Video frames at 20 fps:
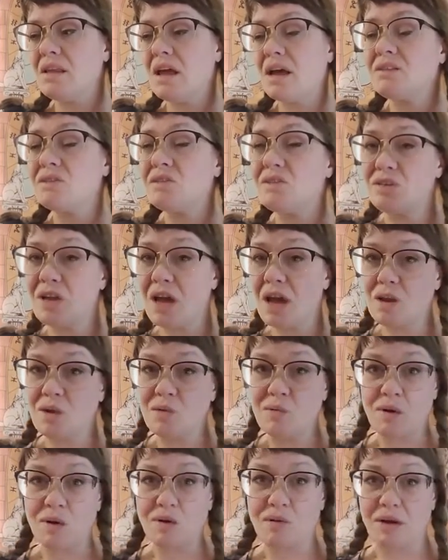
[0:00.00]
That's
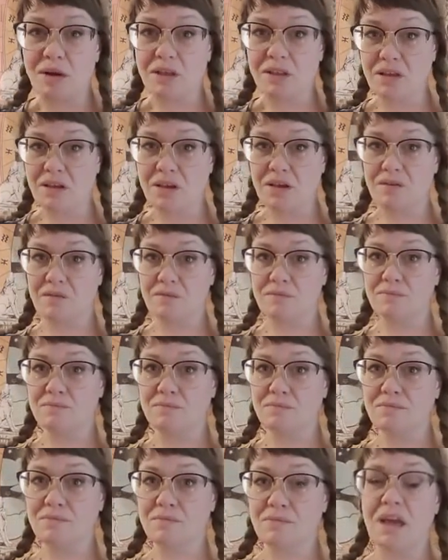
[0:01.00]
shadow work right there.
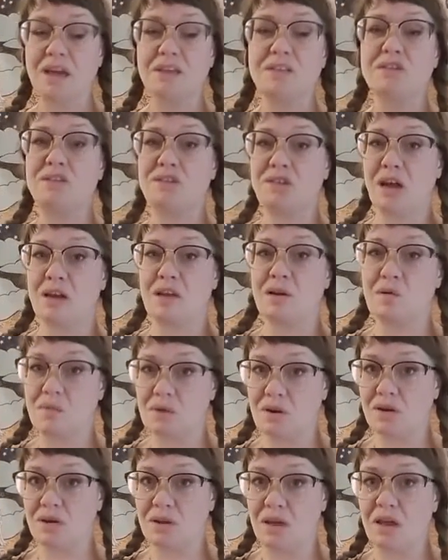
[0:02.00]
That's shadow
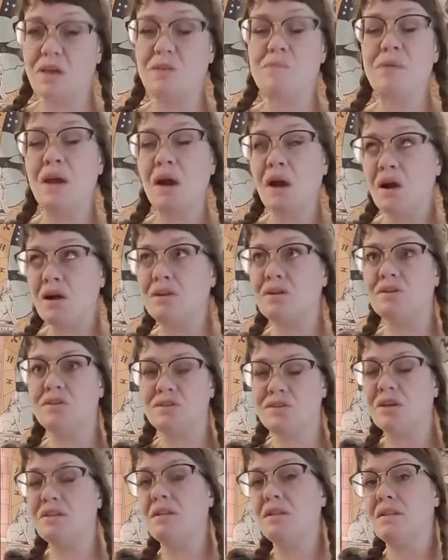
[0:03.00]
work. It can be hard to
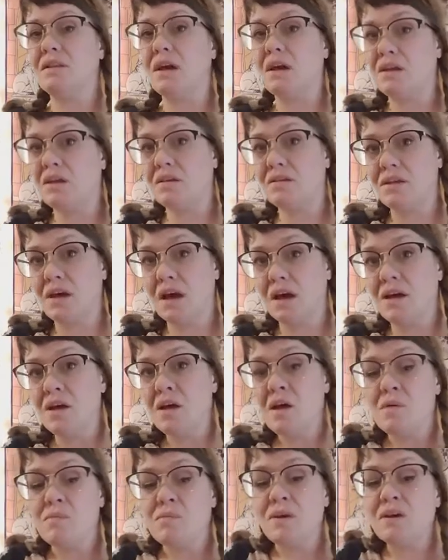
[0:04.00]
shine the light on that
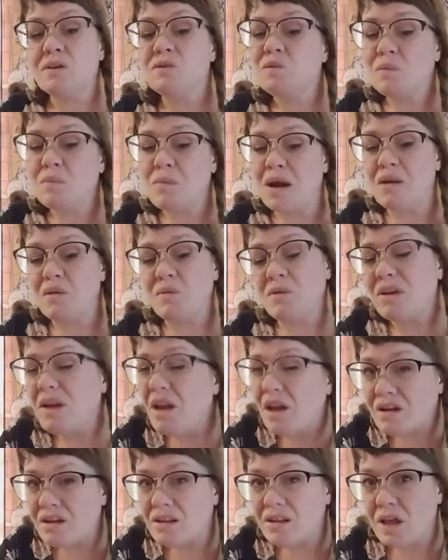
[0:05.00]
because we're not
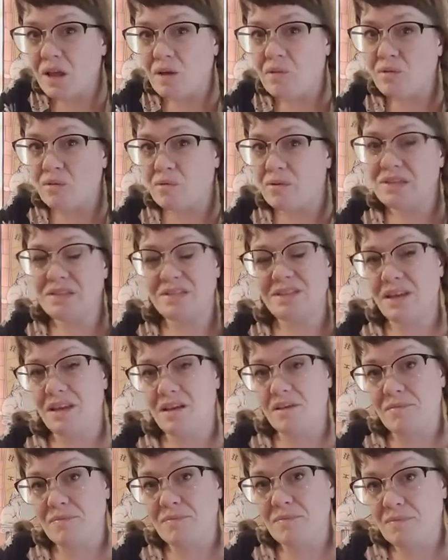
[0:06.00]
going to like what we
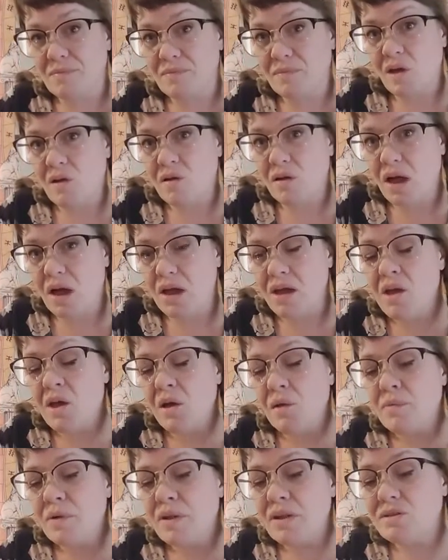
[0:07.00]
see. Okay?
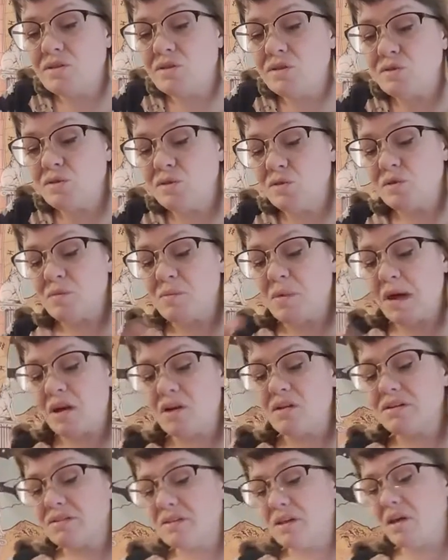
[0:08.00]
But it's a truth about
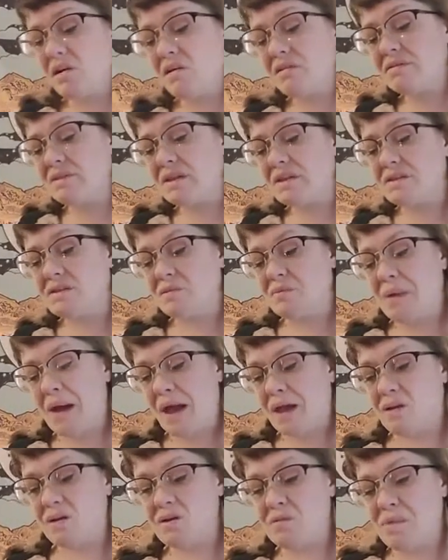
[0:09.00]
ourselves. It's a
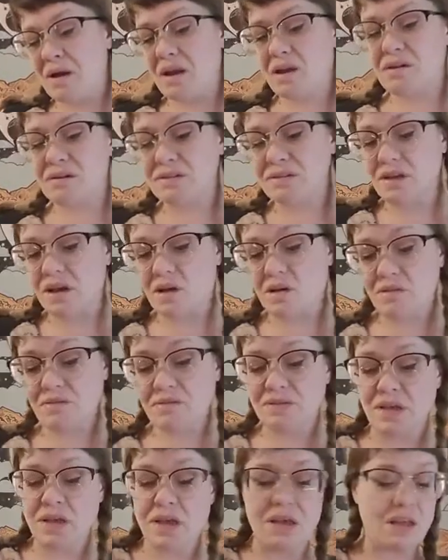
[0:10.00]
pattern about
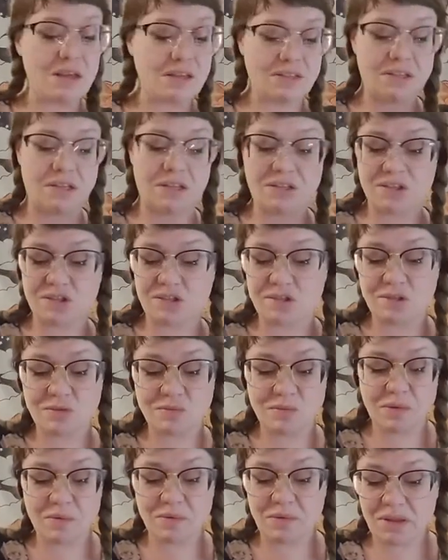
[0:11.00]
ourselves. It's not just this
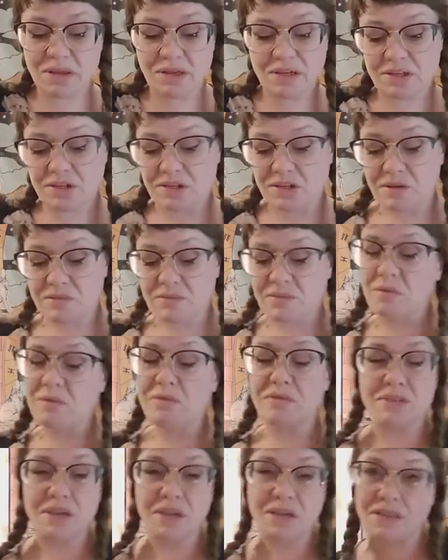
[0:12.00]
one relationship that
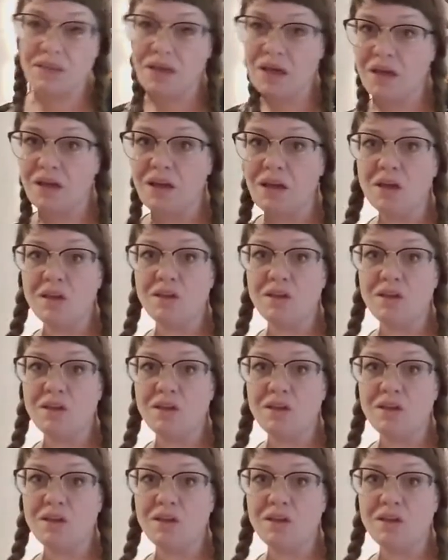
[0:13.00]
was like that.